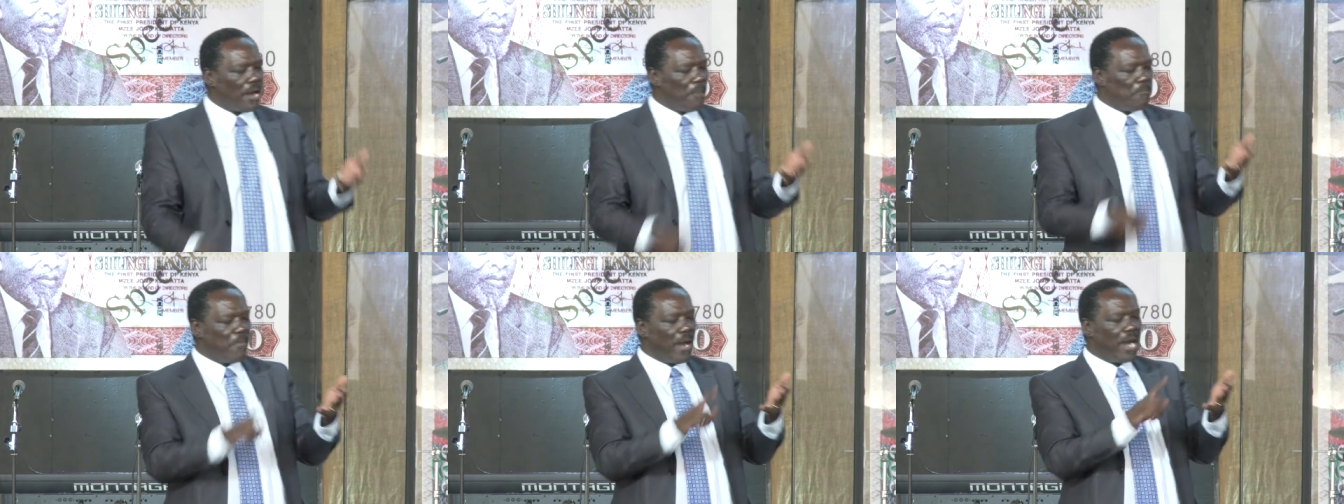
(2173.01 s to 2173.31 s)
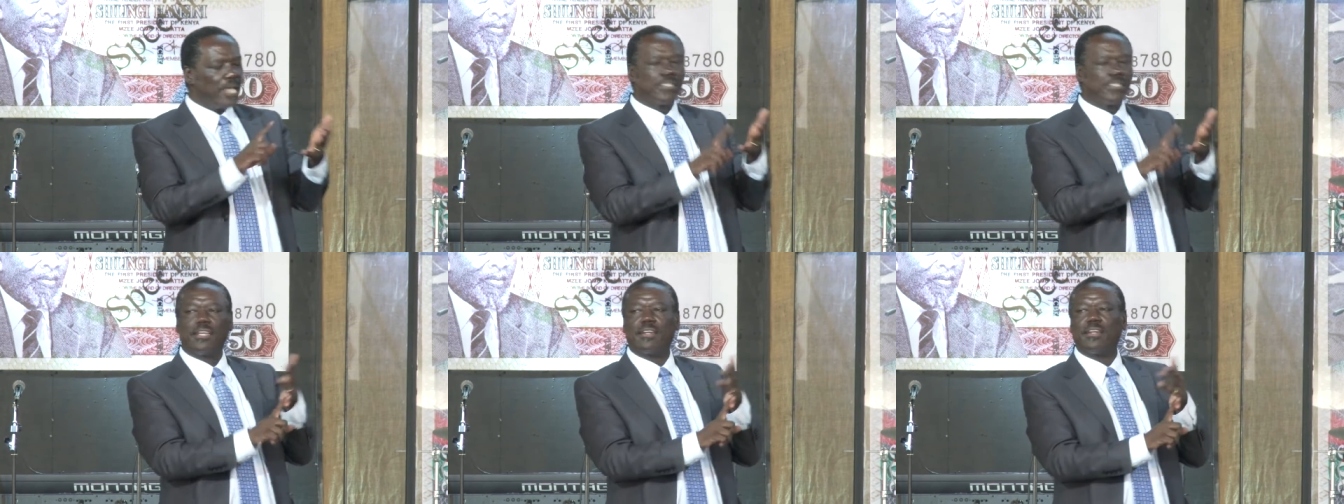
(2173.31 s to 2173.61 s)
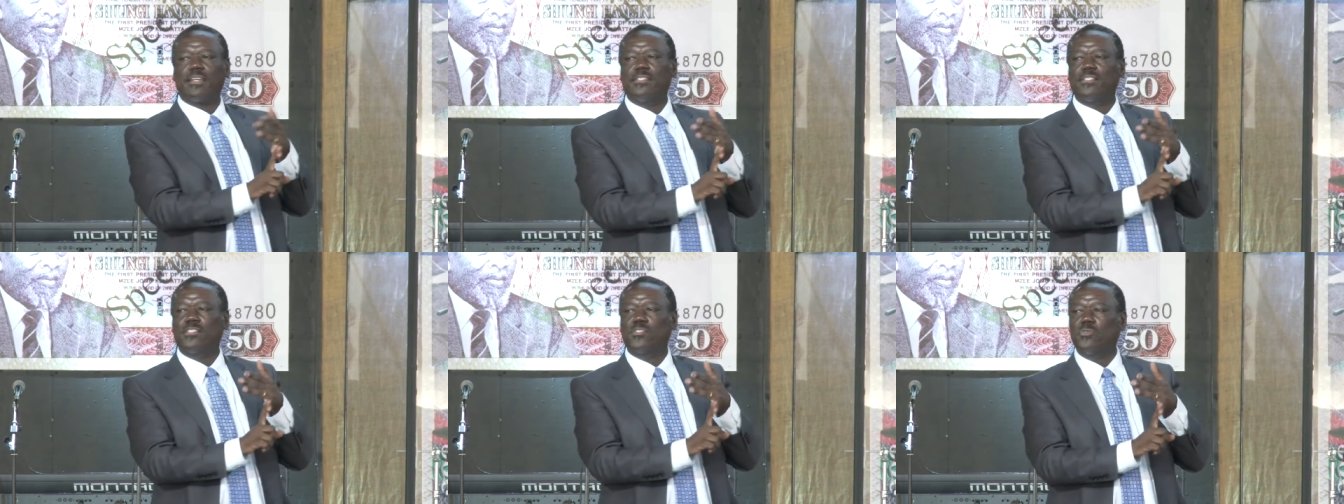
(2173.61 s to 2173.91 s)
a
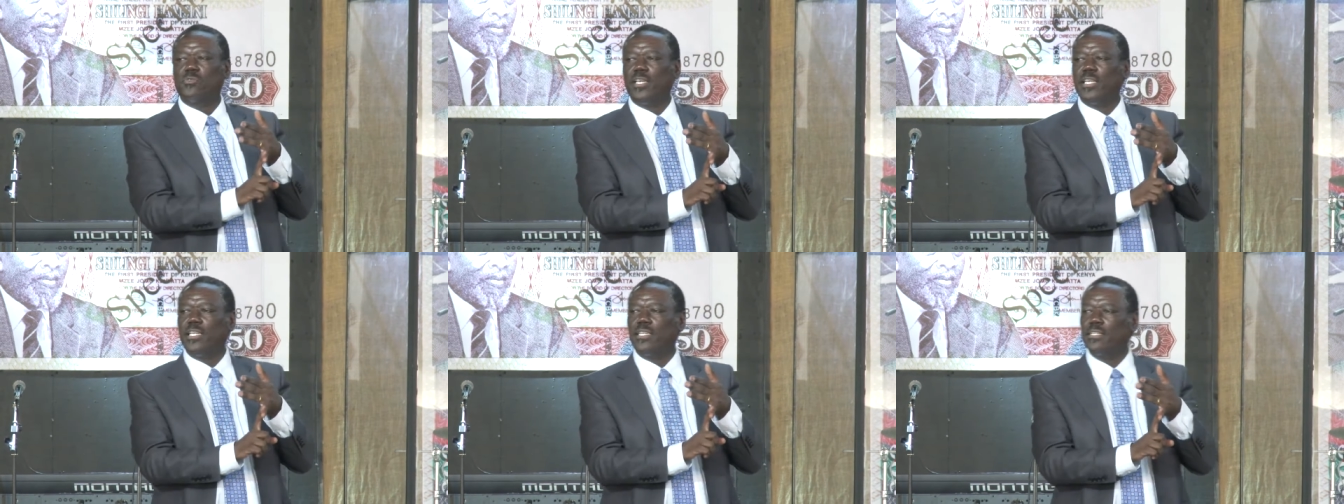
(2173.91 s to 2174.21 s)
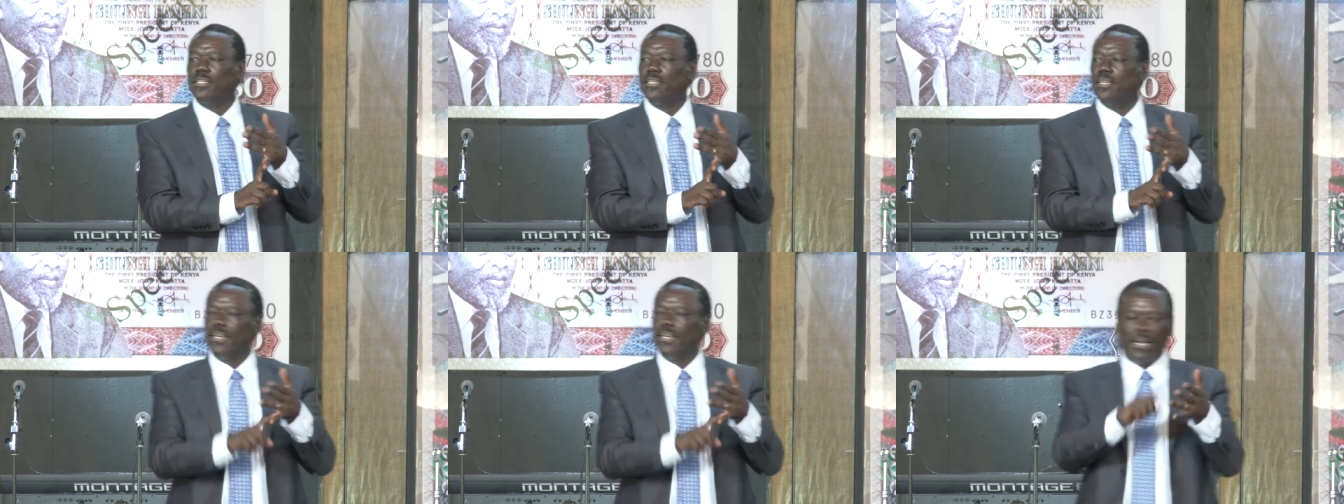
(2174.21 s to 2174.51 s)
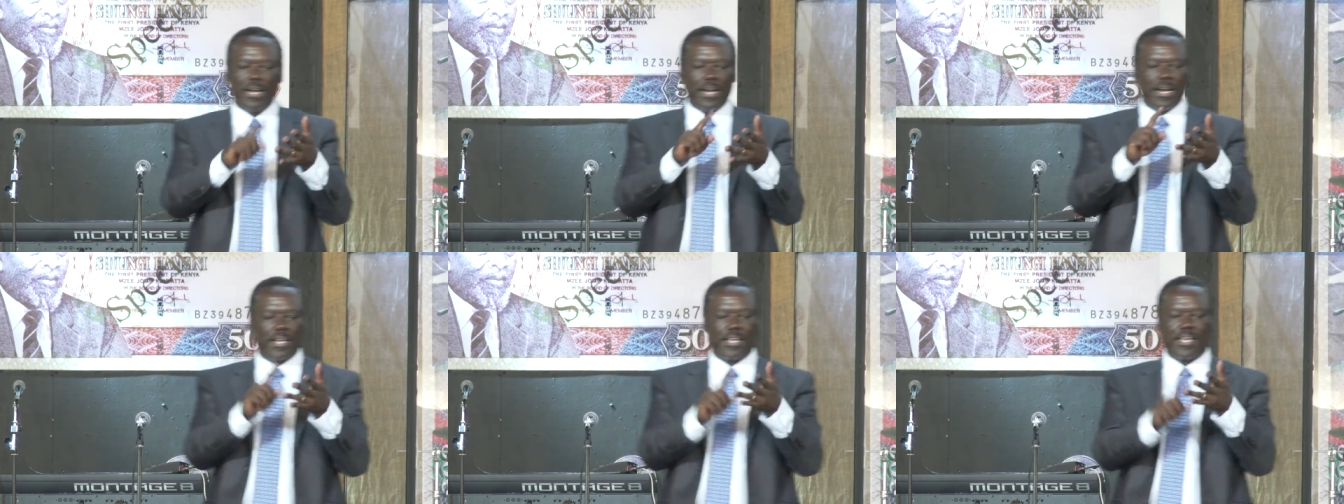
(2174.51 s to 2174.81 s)
master en suite,
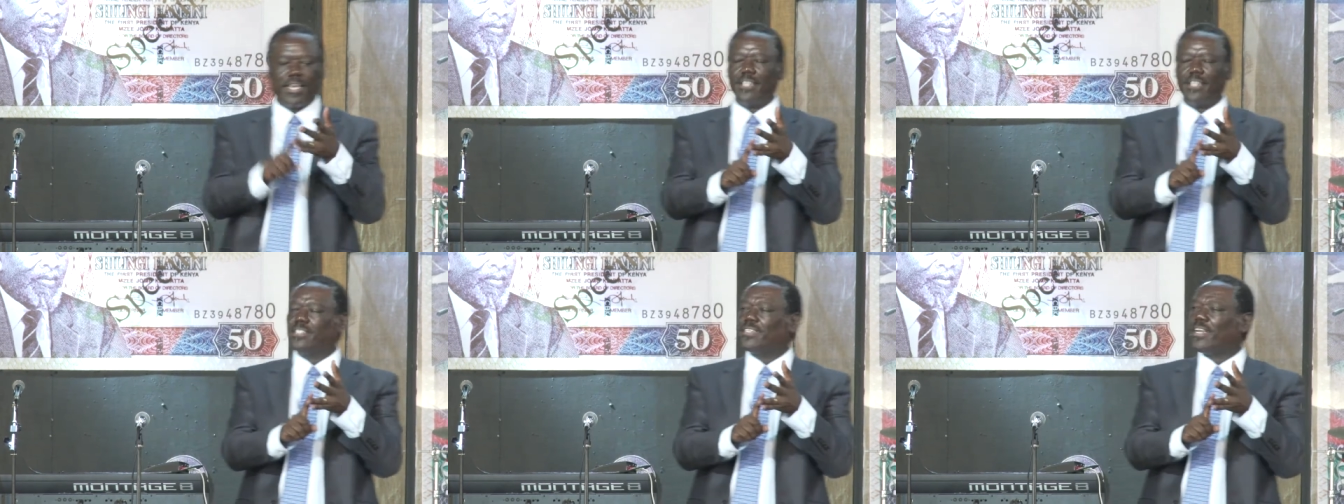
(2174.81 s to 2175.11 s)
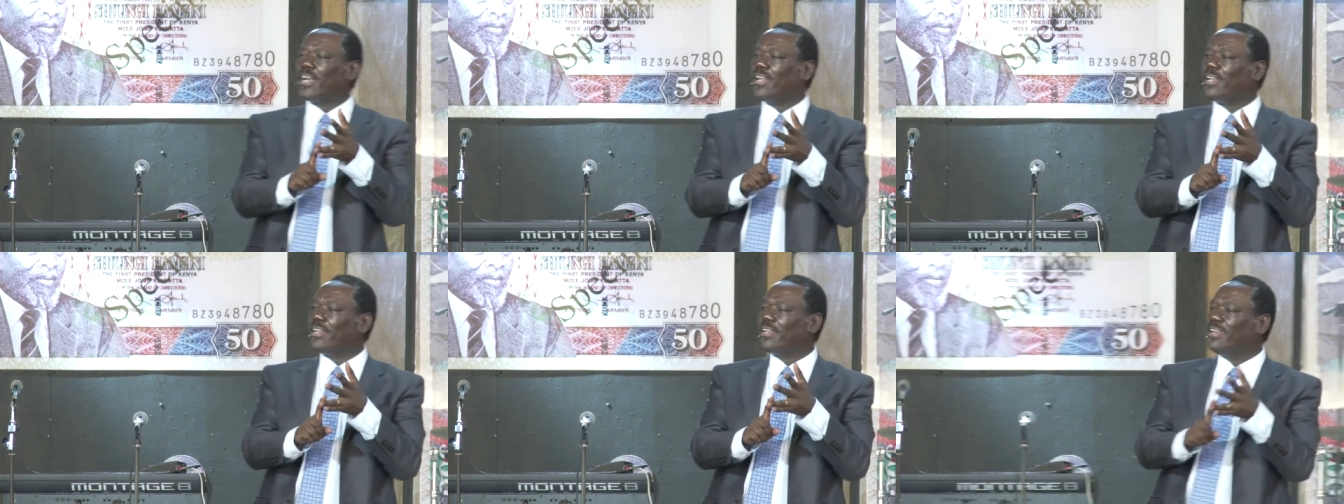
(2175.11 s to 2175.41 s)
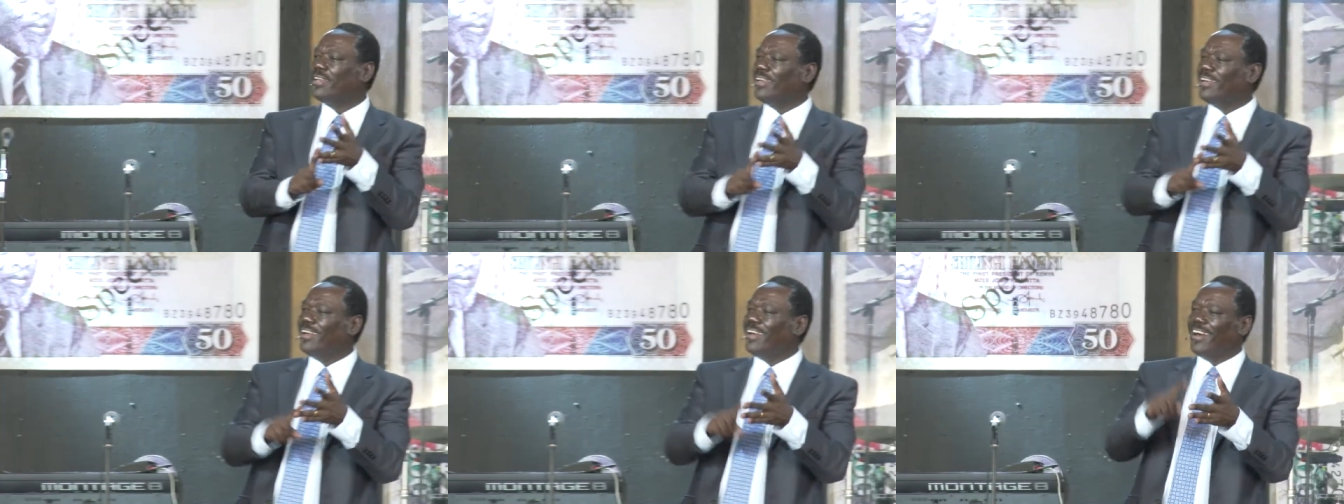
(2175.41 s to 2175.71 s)
a
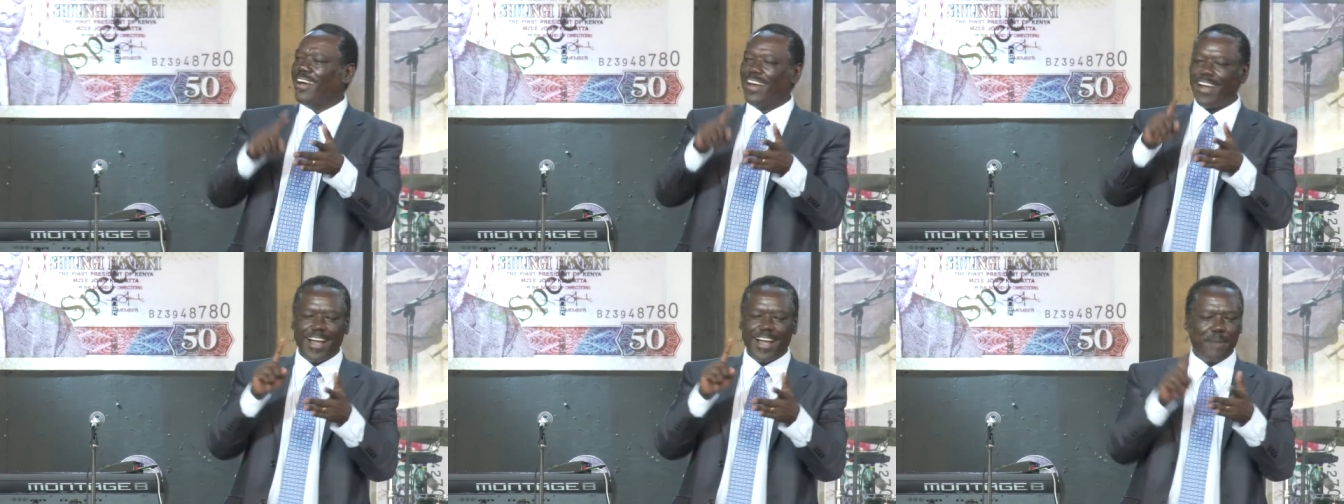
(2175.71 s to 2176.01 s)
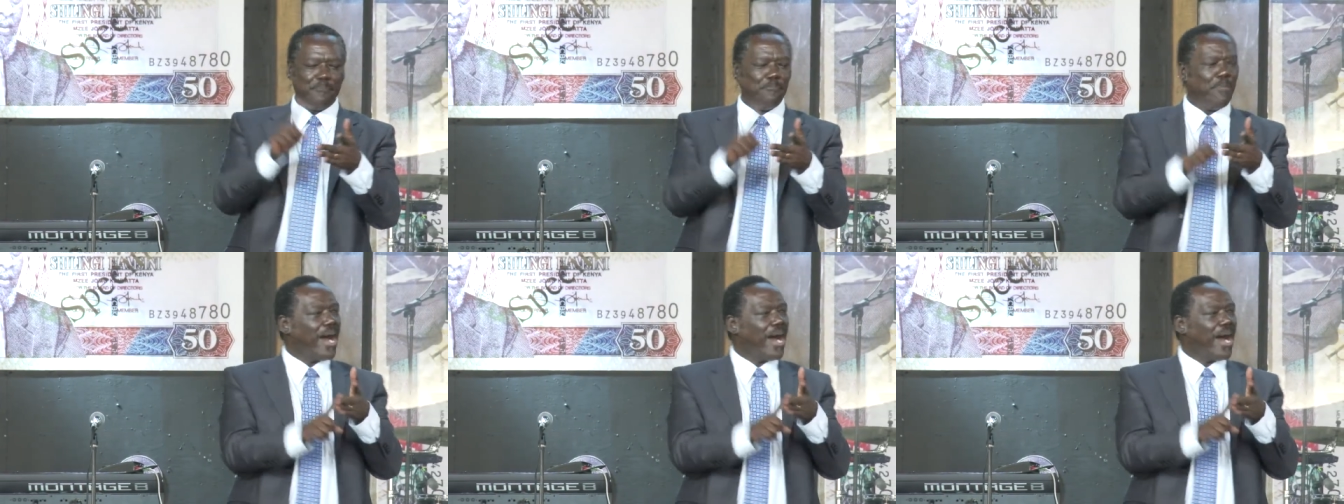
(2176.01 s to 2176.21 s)
kitchen, a